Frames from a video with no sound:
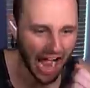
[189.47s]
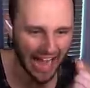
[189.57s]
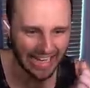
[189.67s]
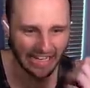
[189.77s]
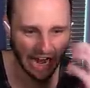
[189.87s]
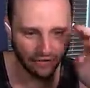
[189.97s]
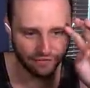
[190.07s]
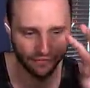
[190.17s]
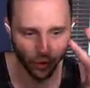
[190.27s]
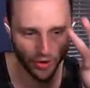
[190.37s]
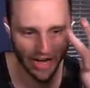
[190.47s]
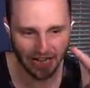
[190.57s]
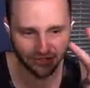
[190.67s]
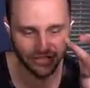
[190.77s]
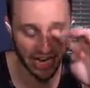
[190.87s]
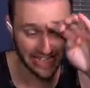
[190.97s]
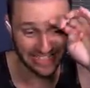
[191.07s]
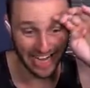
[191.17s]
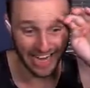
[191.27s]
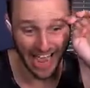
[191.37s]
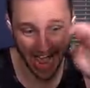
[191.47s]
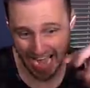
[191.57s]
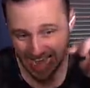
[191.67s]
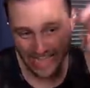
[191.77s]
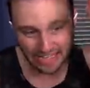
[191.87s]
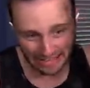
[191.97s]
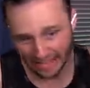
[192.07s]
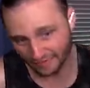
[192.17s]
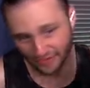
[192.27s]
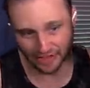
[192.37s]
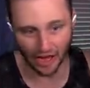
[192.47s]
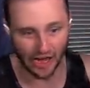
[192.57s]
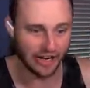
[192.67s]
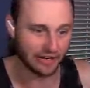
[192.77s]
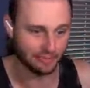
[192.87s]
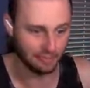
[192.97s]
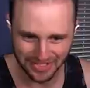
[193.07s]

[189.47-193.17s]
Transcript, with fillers: I can have four enchants on any given item.